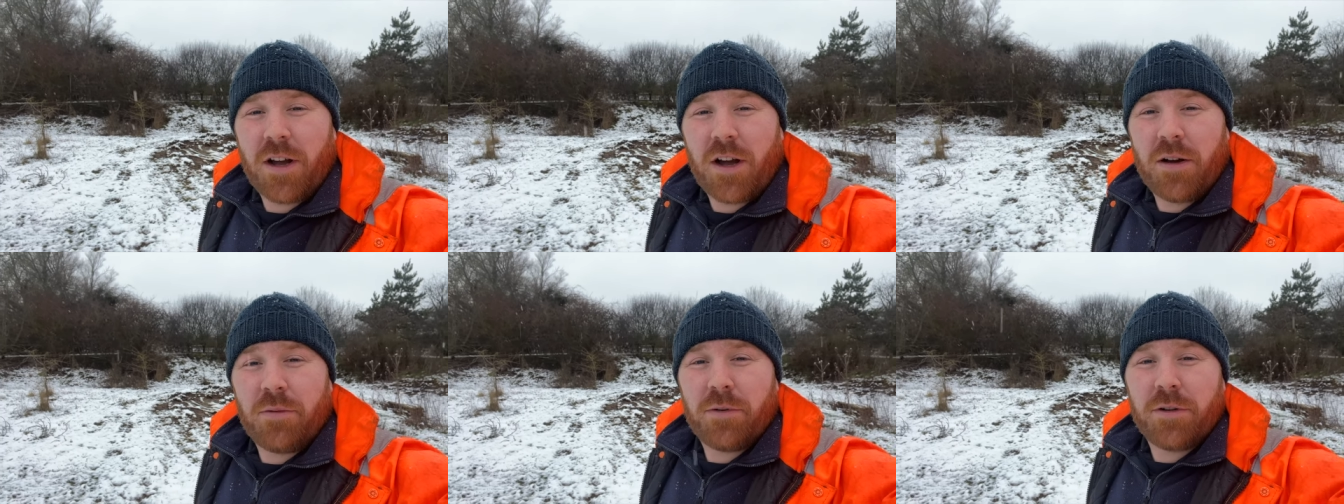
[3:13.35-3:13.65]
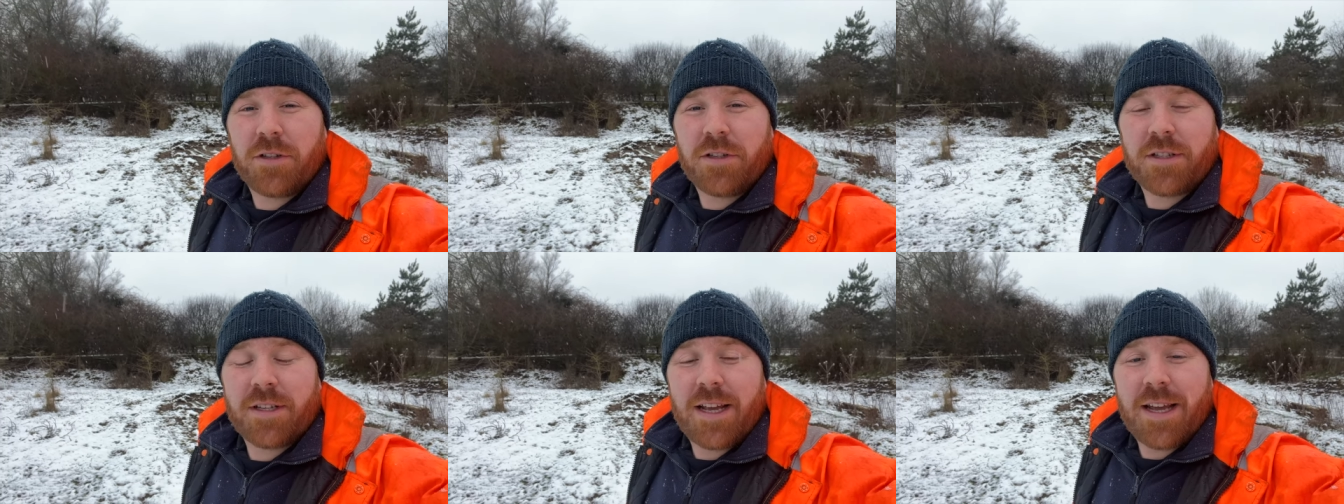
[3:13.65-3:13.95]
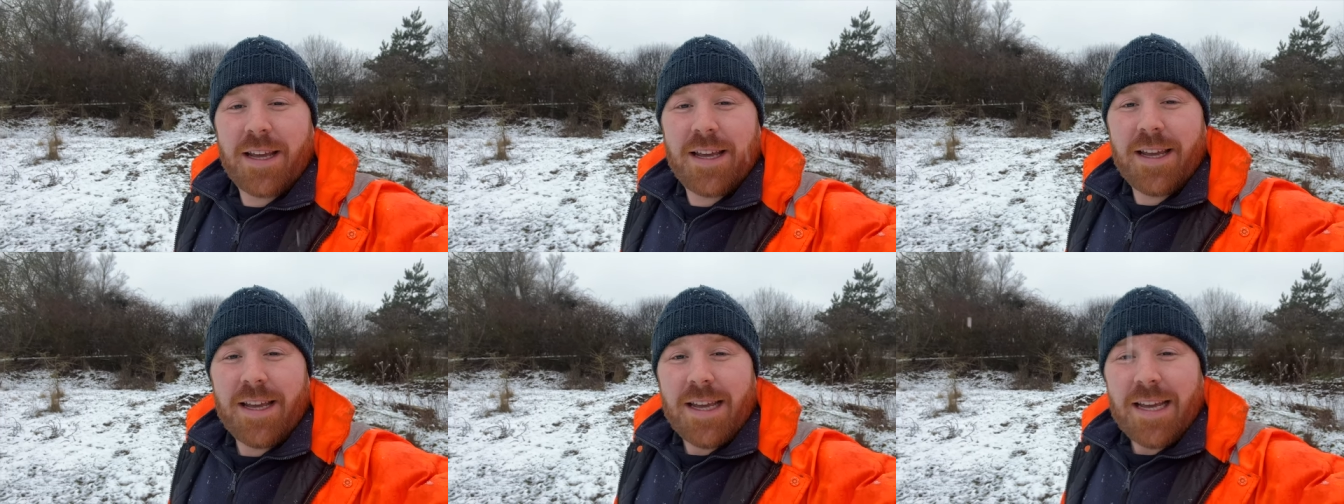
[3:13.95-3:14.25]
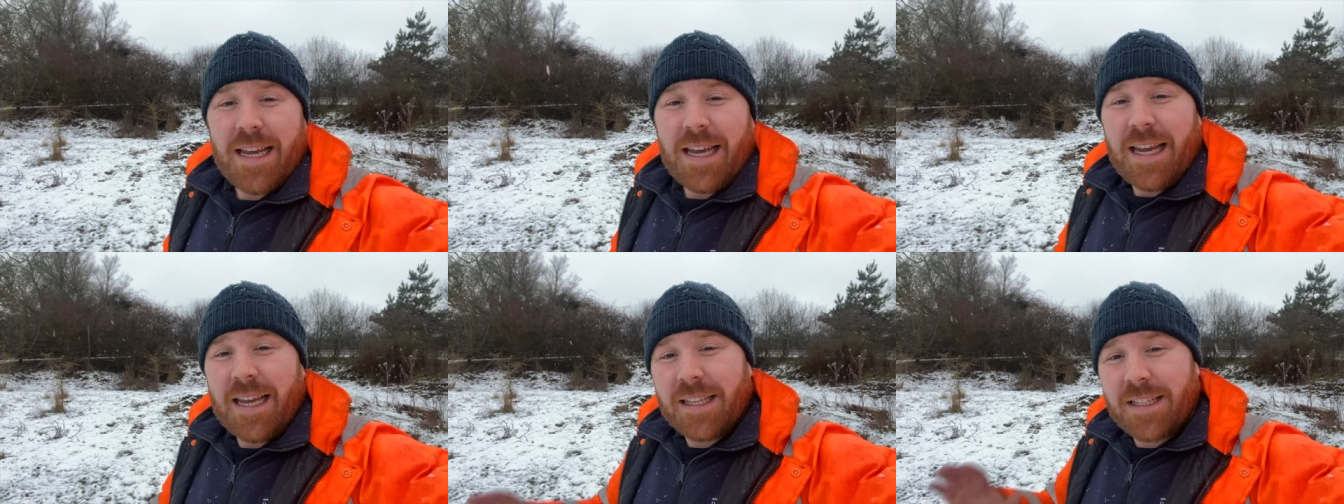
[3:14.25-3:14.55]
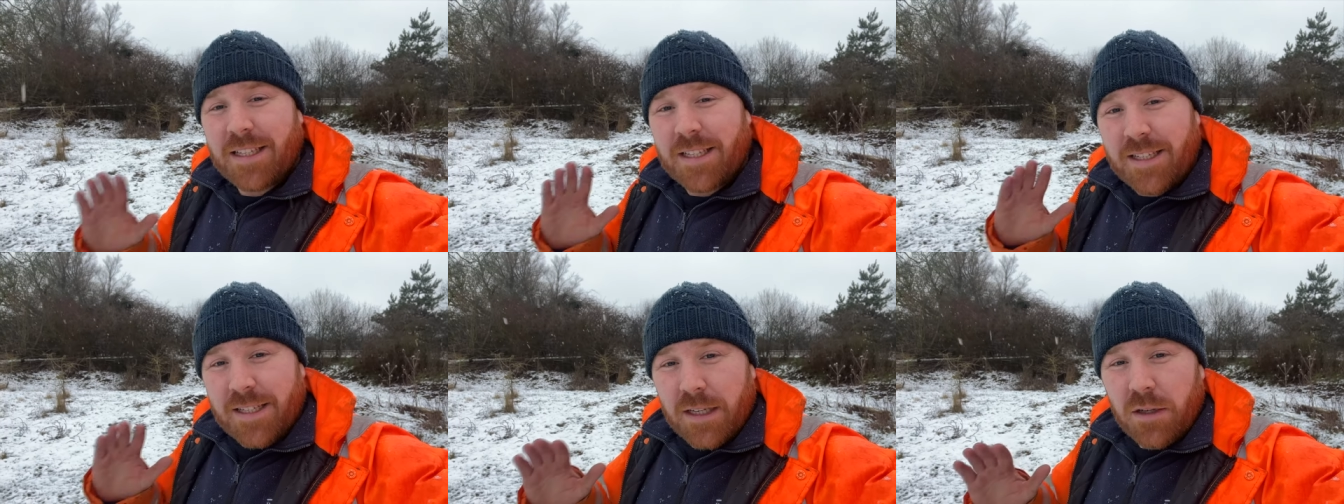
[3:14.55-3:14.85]
I would say
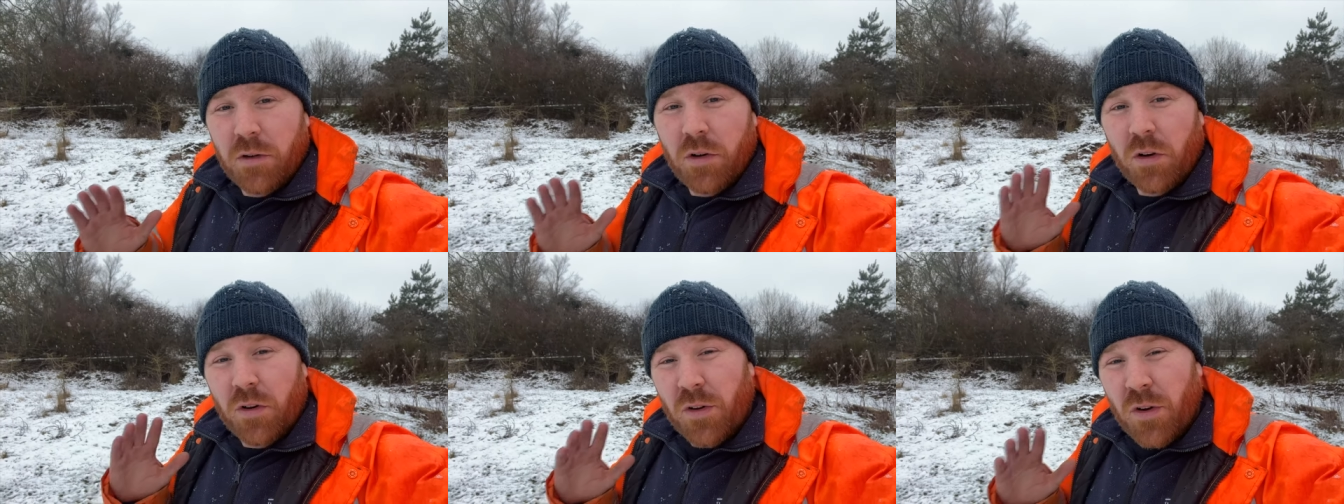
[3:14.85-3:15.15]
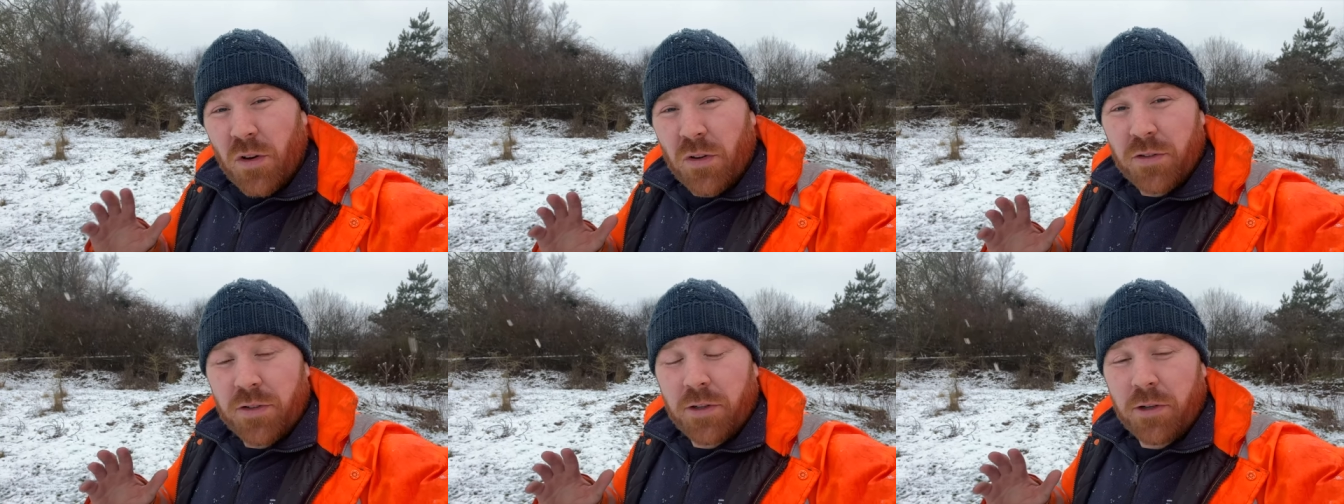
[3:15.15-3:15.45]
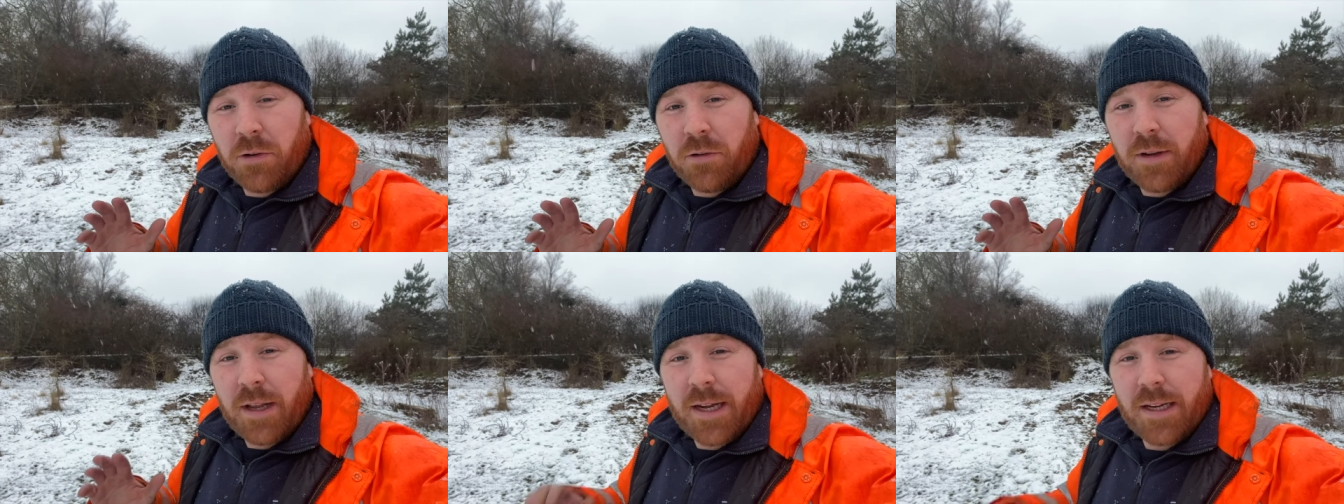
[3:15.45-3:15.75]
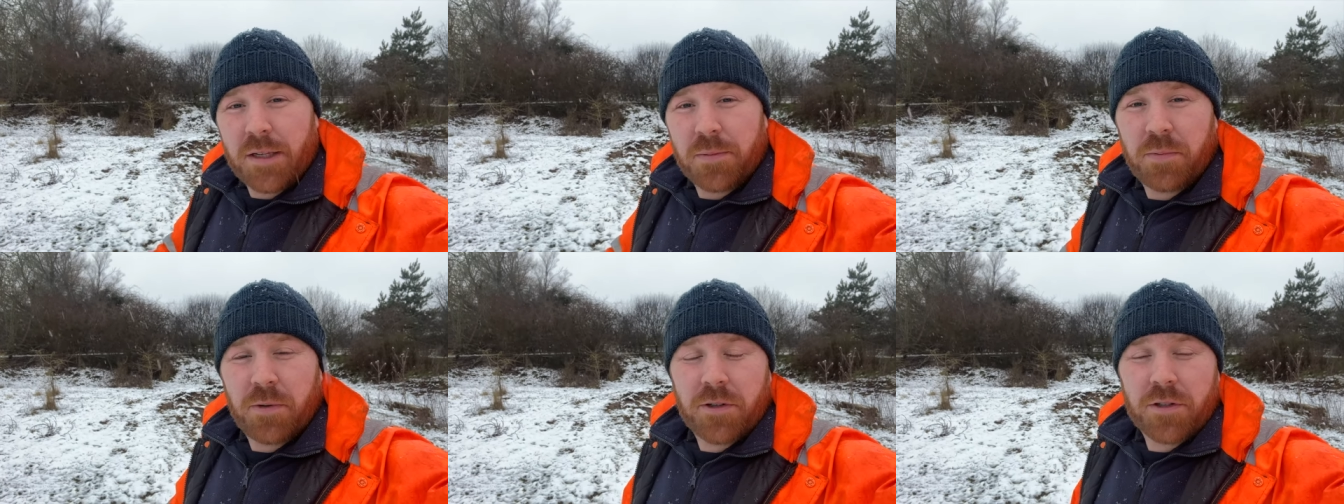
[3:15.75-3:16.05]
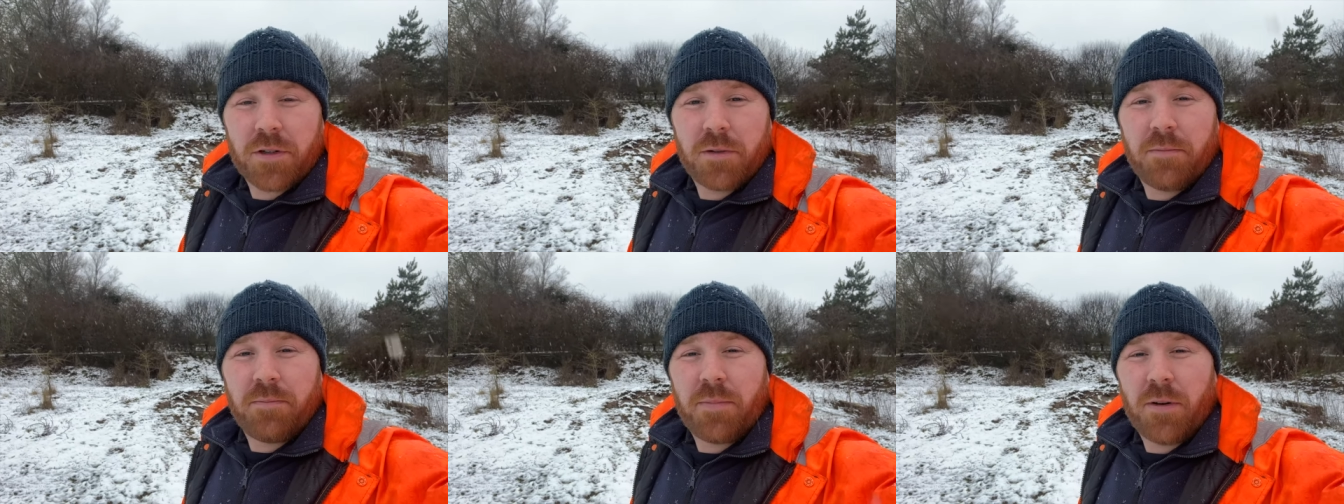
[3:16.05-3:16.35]
it's still not too late to
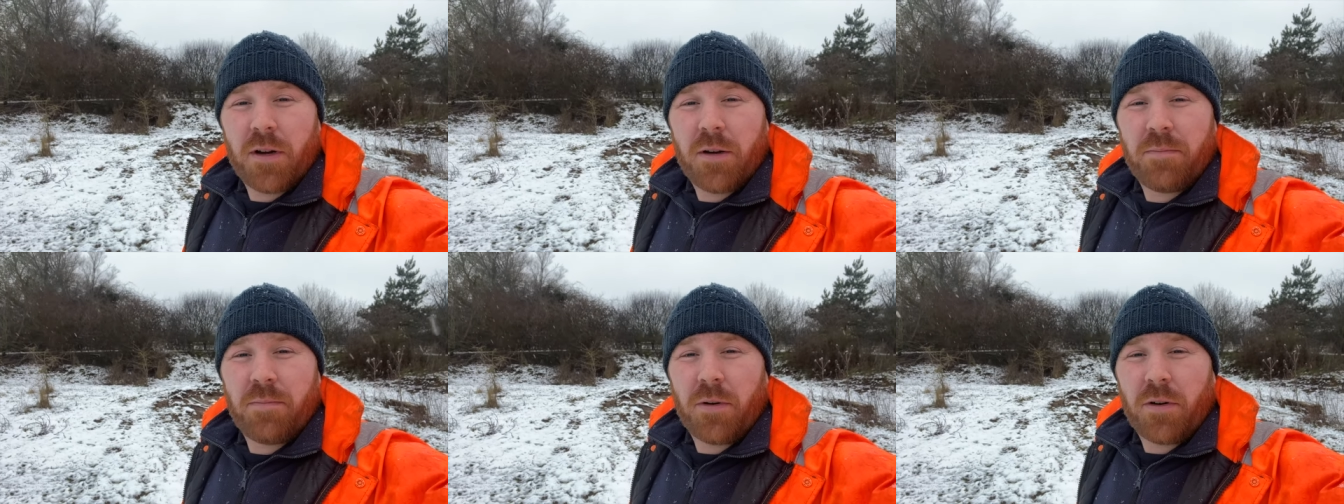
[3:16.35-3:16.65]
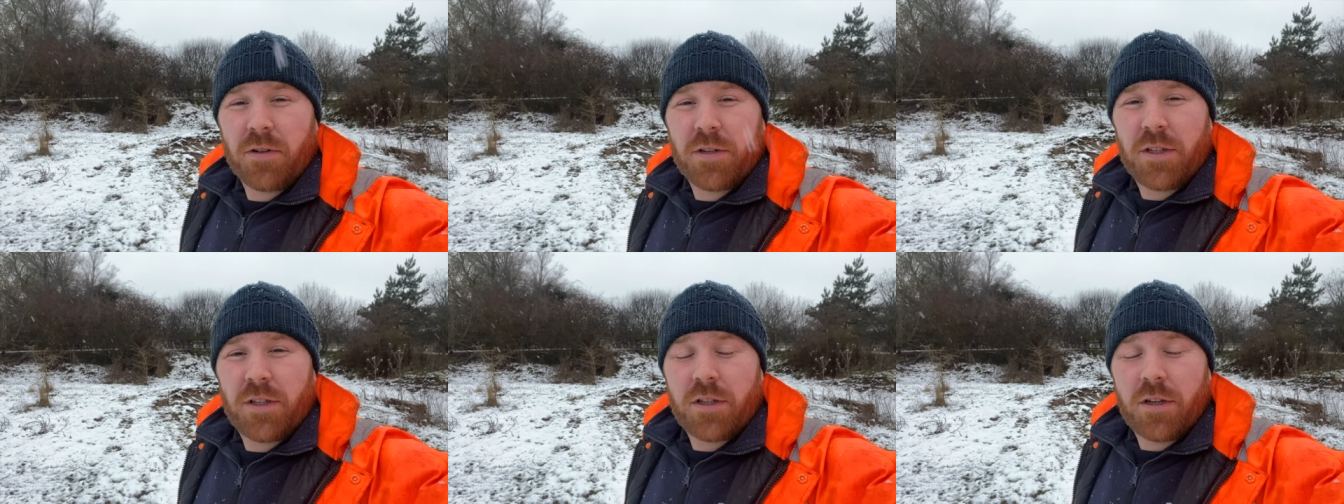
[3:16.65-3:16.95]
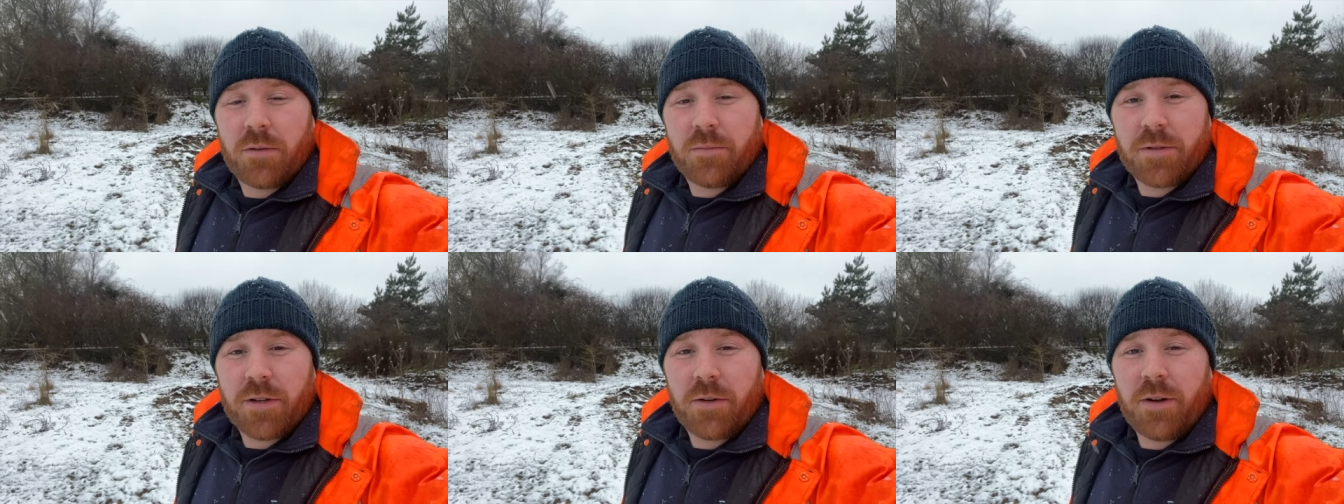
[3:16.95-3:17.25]
put some bird boxes up.